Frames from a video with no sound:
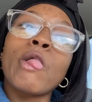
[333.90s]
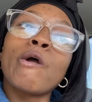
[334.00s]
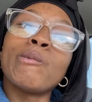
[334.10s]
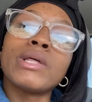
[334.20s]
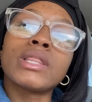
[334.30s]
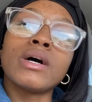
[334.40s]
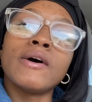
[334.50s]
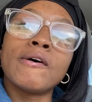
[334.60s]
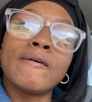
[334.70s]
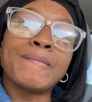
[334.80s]
with
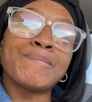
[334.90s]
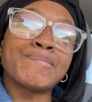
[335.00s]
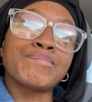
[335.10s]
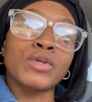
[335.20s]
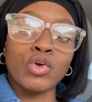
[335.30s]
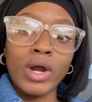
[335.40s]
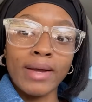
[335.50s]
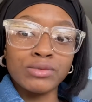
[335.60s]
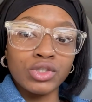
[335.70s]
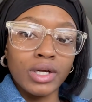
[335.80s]
um the
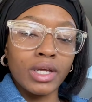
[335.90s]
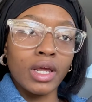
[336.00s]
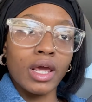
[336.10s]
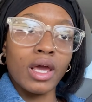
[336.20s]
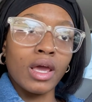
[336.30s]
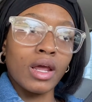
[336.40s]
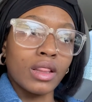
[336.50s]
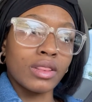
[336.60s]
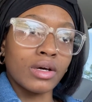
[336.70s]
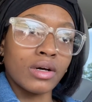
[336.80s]
crab tray
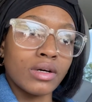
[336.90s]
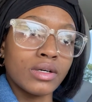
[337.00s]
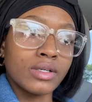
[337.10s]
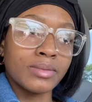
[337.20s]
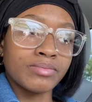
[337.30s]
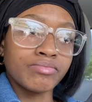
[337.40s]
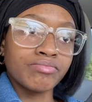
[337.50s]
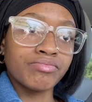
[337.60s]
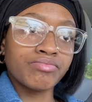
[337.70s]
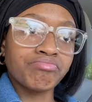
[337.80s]
and the
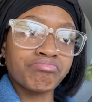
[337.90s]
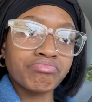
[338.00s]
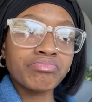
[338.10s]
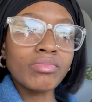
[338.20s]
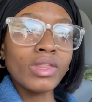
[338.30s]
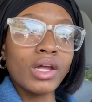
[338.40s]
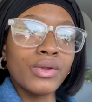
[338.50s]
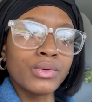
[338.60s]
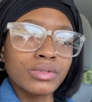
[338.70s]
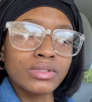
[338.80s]
um
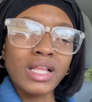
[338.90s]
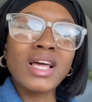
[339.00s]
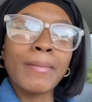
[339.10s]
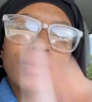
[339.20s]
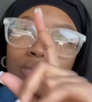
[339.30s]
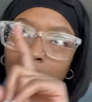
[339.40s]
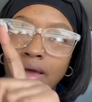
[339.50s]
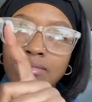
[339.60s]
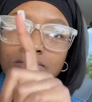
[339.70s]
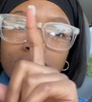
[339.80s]
noodles. I think I'm gonna do
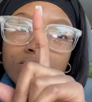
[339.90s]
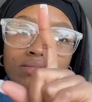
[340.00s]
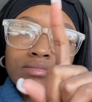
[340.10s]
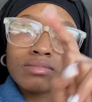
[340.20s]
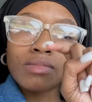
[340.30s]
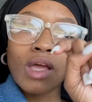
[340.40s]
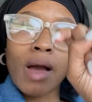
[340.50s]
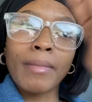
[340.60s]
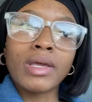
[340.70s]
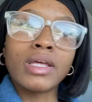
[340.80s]
that.
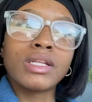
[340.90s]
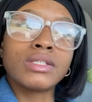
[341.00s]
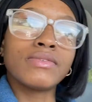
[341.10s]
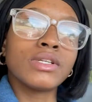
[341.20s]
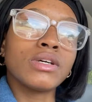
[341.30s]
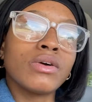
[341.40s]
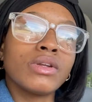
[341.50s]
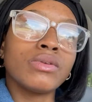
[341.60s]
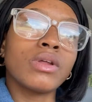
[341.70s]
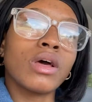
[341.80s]
I'm gonna end this video
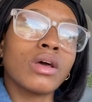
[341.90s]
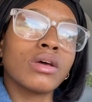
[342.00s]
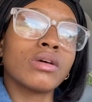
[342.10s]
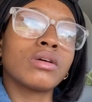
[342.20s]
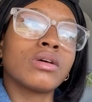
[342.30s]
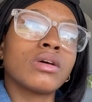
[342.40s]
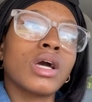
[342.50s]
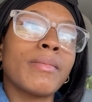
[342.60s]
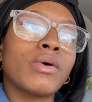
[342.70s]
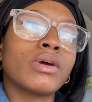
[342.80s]
and do that.
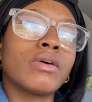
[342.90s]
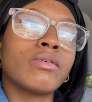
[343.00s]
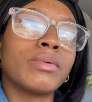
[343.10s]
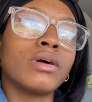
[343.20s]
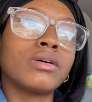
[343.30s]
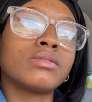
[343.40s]
Come on, get over, bro.